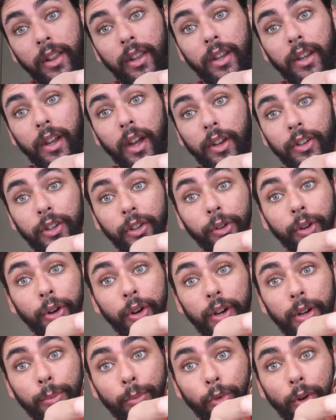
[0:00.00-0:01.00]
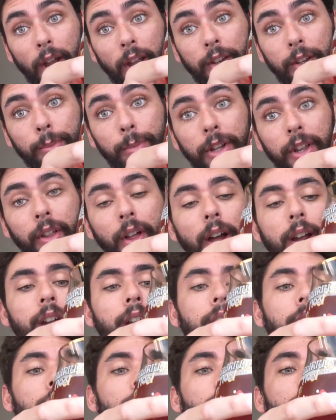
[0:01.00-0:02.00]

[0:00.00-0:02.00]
the Delirium Red to be like.